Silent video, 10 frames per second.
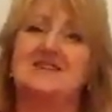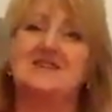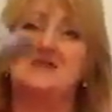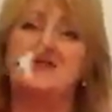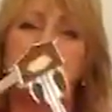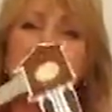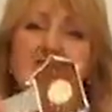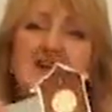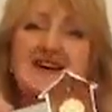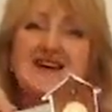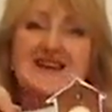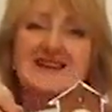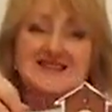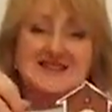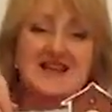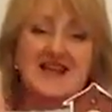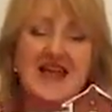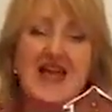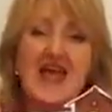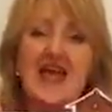Yes, you're
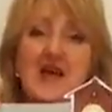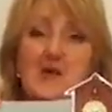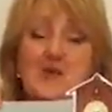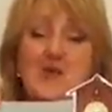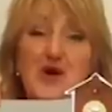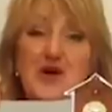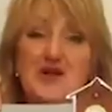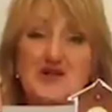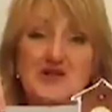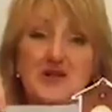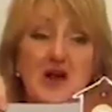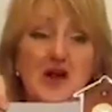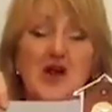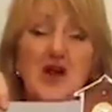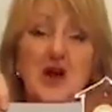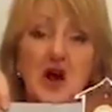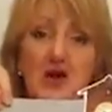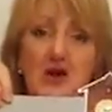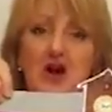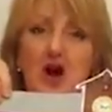right. It was the
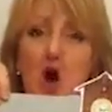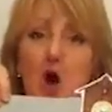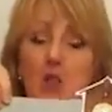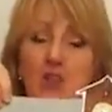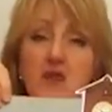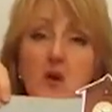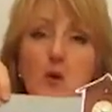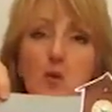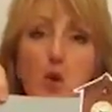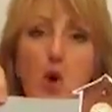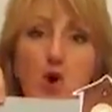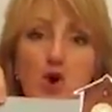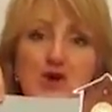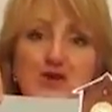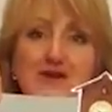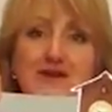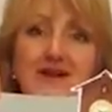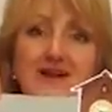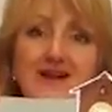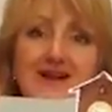clock on the
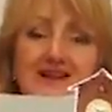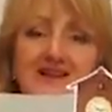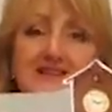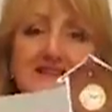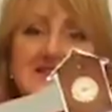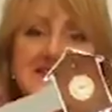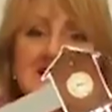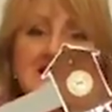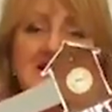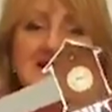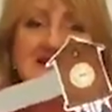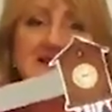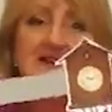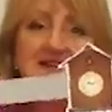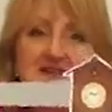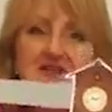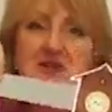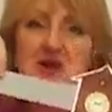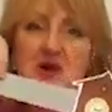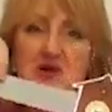wall.
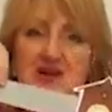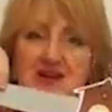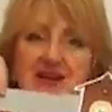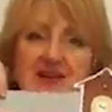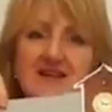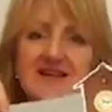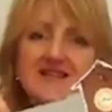Tick-tock,